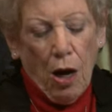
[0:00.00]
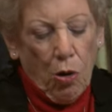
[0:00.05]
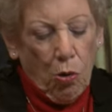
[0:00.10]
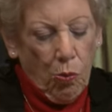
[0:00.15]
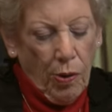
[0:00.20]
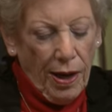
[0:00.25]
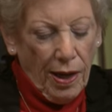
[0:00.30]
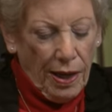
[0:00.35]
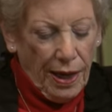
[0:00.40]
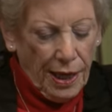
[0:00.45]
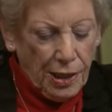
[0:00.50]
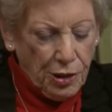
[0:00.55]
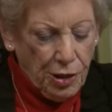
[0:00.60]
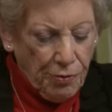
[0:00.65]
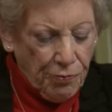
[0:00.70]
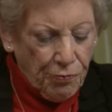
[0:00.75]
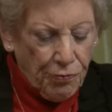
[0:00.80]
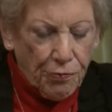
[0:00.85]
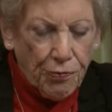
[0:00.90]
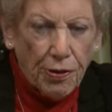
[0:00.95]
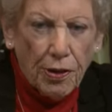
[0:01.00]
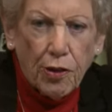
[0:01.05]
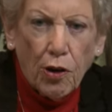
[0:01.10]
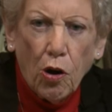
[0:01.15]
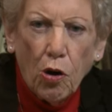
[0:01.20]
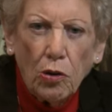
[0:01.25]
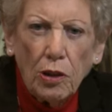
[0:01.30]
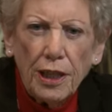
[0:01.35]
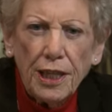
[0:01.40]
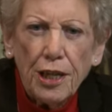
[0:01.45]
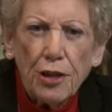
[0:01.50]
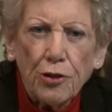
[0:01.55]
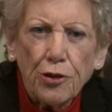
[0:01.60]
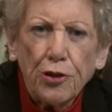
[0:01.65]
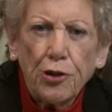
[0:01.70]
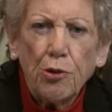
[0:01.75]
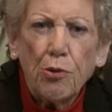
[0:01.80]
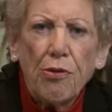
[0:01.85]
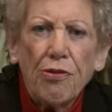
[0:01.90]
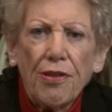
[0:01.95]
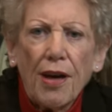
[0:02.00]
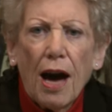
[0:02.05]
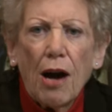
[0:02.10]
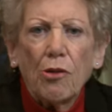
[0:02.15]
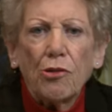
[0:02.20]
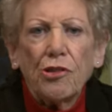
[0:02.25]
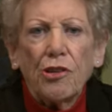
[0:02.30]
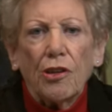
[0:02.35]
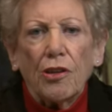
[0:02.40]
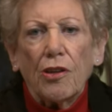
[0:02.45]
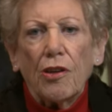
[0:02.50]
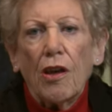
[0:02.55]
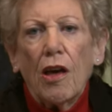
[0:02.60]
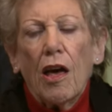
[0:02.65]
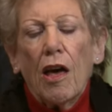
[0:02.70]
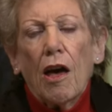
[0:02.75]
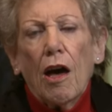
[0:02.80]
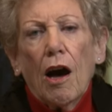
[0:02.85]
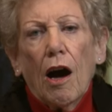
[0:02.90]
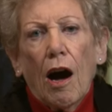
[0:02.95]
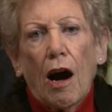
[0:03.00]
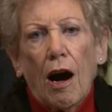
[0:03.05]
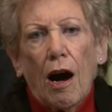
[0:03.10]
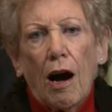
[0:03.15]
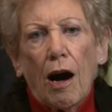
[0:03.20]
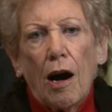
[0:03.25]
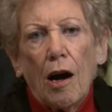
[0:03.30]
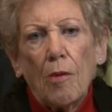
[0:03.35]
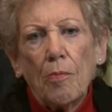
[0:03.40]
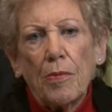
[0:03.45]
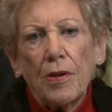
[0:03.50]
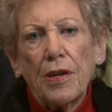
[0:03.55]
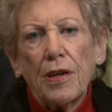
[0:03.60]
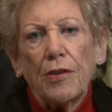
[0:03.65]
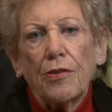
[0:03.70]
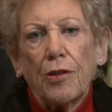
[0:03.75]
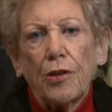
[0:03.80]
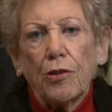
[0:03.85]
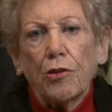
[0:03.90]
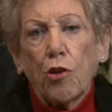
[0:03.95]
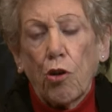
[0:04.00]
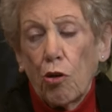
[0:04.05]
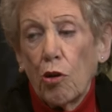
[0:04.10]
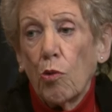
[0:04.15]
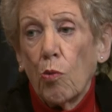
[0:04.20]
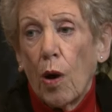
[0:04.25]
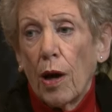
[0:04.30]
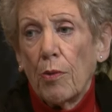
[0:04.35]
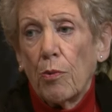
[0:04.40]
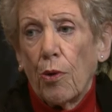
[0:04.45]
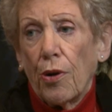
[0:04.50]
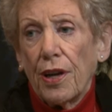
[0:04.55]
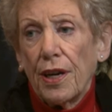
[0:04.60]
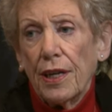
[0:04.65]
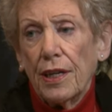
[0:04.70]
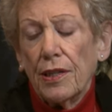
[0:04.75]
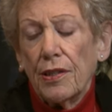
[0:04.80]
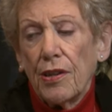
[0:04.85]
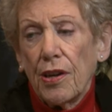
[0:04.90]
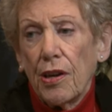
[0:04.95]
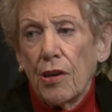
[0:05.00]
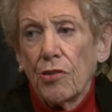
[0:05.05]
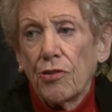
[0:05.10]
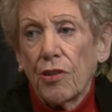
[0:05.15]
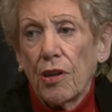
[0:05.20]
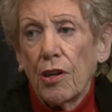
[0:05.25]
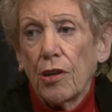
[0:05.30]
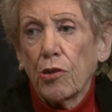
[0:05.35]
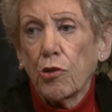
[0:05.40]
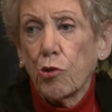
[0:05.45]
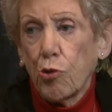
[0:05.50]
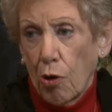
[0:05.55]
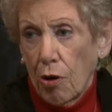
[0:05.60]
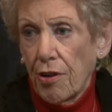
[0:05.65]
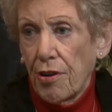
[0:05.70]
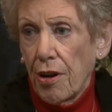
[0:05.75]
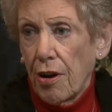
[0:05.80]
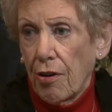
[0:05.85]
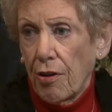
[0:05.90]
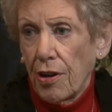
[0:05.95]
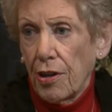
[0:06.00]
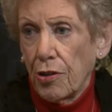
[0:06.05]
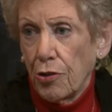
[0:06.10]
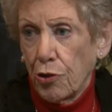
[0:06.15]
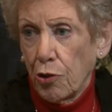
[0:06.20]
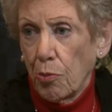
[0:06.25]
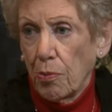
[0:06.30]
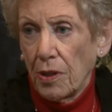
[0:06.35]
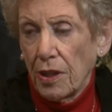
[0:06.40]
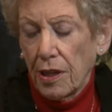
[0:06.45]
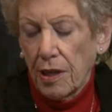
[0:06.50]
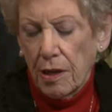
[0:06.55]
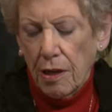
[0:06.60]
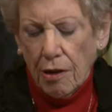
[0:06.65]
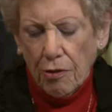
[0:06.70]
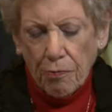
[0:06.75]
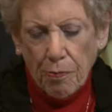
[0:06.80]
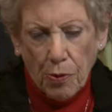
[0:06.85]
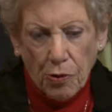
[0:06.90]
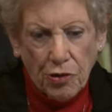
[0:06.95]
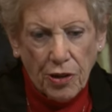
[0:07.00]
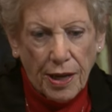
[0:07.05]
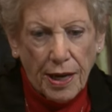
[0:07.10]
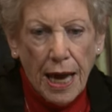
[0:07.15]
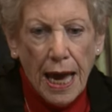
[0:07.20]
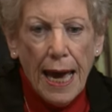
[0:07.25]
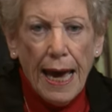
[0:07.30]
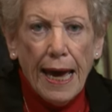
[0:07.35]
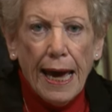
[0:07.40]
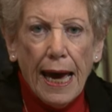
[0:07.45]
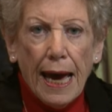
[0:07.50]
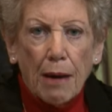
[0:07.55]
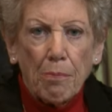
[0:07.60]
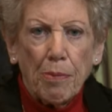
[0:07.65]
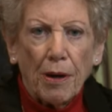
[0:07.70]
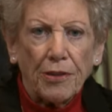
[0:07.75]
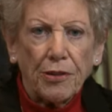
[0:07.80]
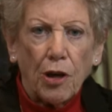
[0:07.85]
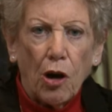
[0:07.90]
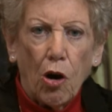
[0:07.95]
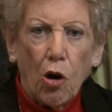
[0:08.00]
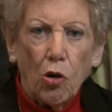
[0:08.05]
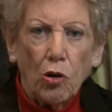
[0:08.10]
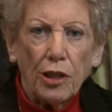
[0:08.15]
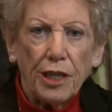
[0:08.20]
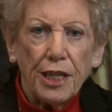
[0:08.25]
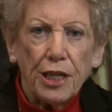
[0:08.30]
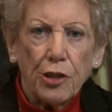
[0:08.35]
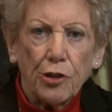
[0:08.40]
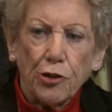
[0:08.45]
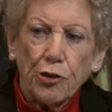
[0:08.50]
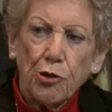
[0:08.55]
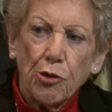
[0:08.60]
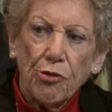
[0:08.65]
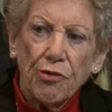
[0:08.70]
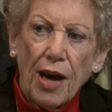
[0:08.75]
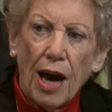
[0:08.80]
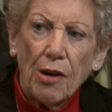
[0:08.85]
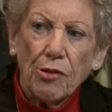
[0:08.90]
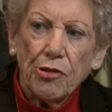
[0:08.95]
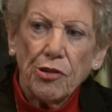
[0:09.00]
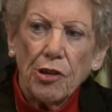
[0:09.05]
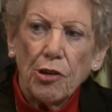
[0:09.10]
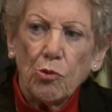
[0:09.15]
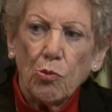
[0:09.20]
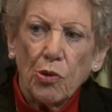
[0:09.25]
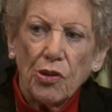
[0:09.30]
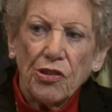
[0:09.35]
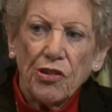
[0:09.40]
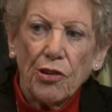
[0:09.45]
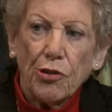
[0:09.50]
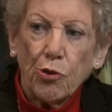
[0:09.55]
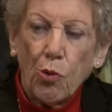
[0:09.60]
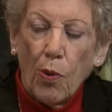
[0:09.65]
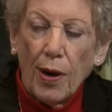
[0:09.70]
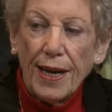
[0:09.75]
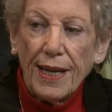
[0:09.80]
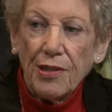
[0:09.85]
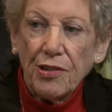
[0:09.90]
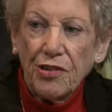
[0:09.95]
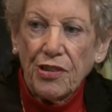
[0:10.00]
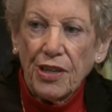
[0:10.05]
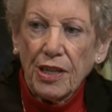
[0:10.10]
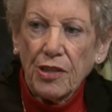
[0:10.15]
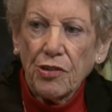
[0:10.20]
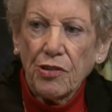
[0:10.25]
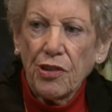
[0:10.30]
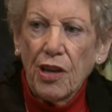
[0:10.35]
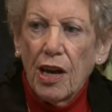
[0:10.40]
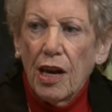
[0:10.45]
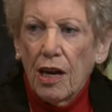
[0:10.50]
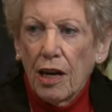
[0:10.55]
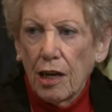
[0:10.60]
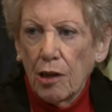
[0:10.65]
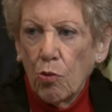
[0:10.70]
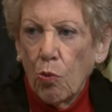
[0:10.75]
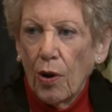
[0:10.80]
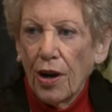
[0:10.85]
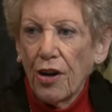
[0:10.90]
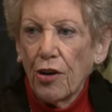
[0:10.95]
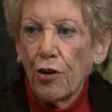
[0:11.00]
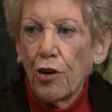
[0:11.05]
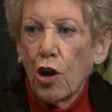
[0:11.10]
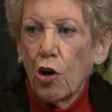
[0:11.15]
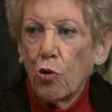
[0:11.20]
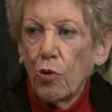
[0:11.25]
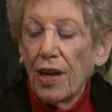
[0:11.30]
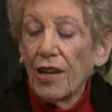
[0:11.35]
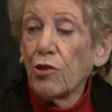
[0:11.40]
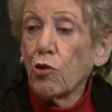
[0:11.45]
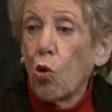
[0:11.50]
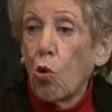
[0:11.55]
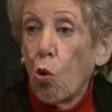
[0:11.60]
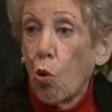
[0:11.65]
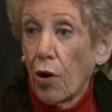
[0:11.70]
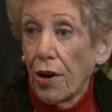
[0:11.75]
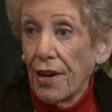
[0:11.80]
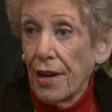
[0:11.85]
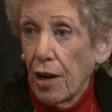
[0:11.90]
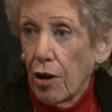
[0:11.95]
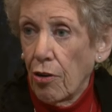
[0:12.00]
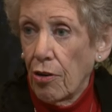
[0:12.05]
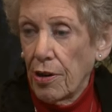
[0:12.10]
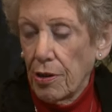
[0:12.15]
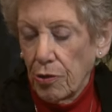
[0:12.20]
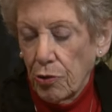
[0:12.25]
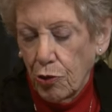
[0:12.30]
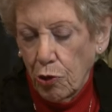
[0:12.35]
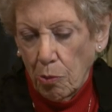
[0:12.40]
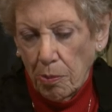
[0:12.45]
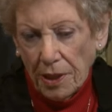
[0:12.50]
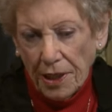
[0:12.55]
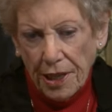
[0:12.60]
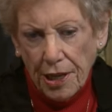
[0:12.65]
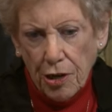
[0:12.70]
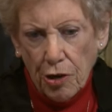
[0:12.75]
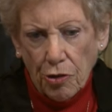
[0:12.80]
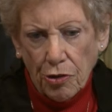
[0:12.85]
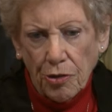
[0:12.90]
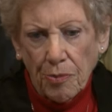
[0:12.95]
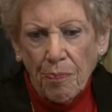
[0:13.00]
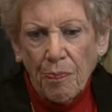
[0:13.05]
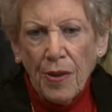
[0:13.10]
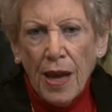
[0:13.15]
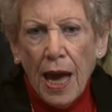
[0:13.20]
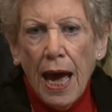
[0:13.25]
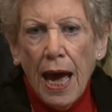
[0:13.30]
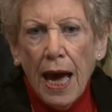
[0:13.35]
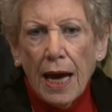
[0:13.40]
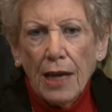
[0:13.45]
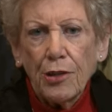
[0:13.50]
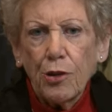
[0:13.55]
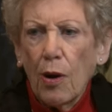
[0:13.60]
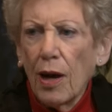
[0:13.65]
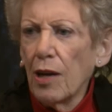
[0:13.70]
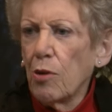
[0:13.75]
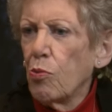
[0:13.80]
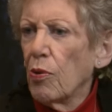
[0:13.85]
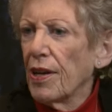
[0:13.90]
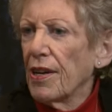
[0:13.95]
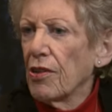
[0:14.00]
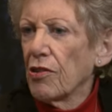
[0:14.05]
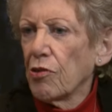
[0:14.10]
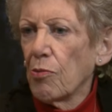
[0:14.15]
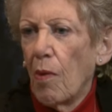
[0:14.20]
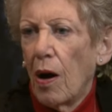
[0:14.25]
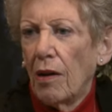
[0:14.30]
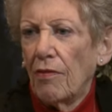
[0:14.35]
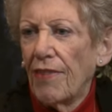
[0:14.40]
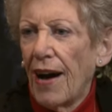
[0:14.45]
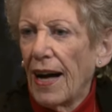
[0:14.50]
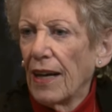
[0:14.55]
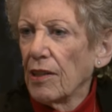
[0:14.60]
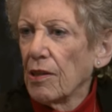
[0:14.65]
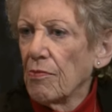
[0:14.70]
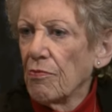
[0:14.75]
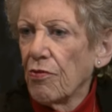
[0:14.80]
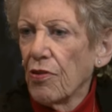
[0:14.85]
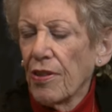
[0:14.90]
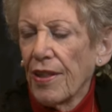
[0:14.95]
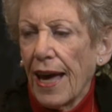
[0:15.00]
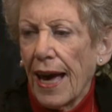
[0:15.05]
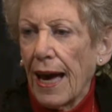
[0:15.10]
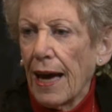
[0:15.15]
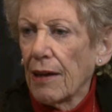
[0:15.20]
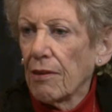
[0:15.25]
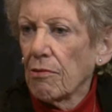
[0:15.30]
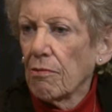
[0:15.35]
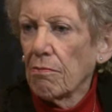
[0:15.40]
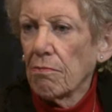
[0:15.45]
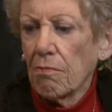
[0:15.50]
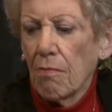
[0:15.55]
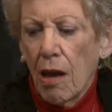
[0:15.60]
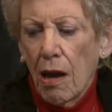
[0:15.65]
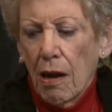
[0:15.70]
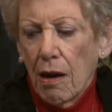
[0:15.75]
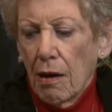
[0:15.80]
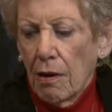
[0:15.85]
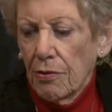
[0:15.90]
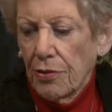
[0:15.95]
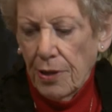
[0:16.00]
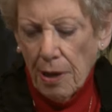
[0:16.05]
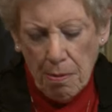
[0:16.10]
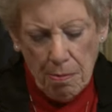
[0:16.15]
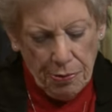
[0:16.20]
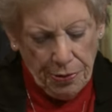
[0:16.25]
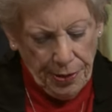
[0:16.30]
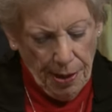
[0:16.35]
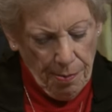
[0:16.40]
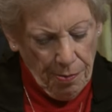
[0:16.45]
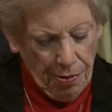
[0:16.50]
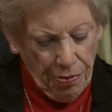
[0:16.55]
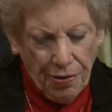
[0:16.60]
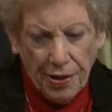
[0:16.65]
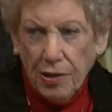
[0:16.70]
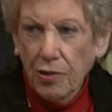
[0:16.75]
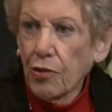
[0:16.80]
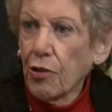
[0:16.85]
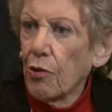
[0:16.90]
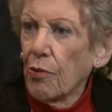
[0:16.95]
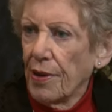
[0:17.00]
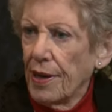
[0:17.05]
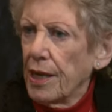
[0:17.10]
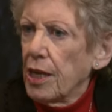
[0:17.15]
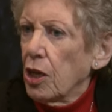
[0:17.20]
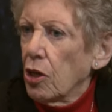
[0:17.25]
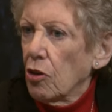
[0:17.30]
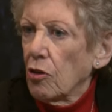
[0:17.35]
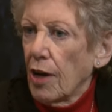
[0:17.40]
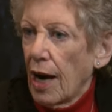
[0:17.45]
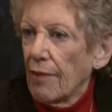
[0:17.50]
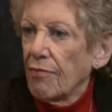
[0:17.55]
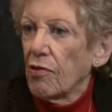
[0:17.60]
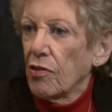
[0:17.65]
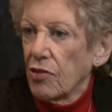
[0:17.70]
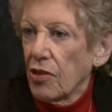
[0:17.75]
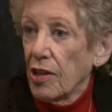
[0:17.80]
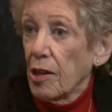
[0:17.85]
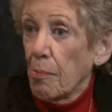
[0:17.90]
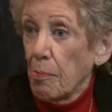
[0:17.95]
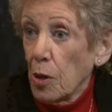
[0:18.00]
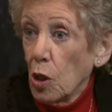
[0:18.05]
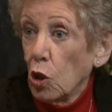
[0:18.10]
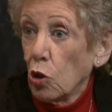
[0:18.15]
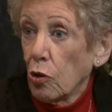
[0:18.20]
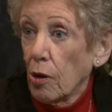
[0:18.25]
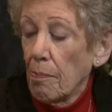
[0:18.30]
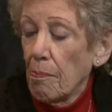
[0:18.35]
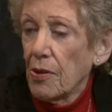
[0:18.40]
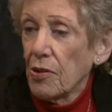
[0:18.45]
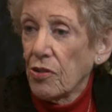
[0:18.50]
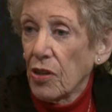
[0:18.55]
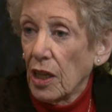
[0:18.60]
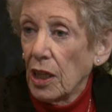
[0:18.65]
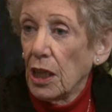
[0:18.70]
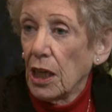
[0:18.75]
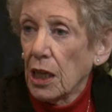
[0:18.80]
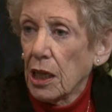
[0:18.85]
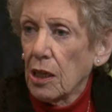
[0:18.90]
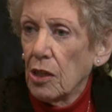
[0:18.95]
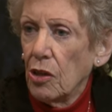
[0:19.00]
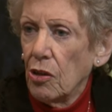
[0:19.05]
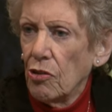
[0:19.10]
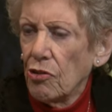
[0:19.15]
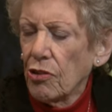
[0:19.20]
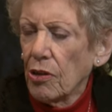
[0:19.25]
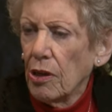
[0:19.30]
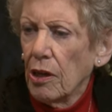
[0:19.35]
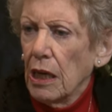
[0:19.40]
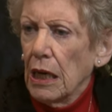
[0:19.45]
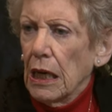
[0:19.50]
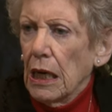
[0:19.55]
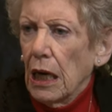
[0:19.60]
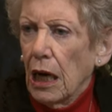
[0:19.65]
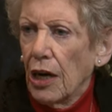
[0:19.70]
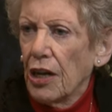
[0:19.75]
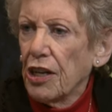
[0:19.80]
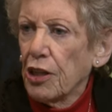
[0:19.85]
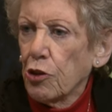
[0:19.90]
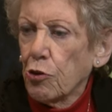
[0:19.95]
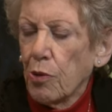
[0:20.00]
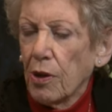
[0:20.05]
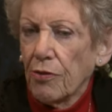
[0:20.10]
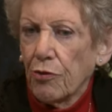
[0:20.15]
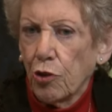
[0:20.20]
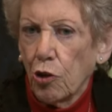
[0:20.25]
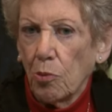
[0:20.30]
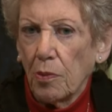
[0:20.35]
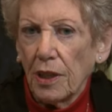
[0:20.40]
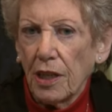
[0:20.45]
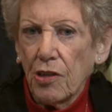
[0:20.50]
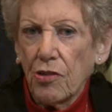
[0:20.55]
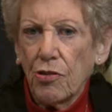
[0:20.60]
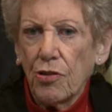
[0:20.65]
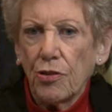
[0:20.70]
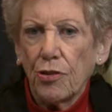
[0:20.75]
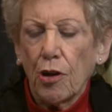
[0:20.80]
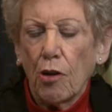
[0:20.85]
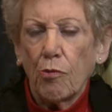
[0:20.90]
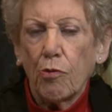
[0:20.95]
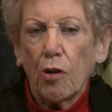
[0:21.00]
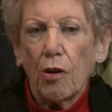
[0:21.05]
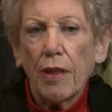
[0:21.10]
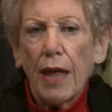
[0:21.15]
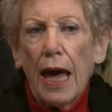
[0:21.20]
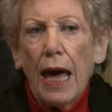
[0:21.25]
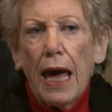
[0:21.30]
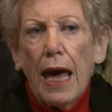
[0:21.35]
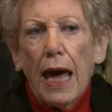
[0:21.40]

Well, actually, for the whole year 2000, um, the current one we're in is an extraordinary Jubilee of Mercy. Yes. But the holy year 2000 was the 26th in what are known as ordinary Jubilee years. And so I had written a small volume for that, and some, some of the things that are in here obviously, the Pilgrim Basilicas, mm-hmm. a history of Jubilees, and so forth.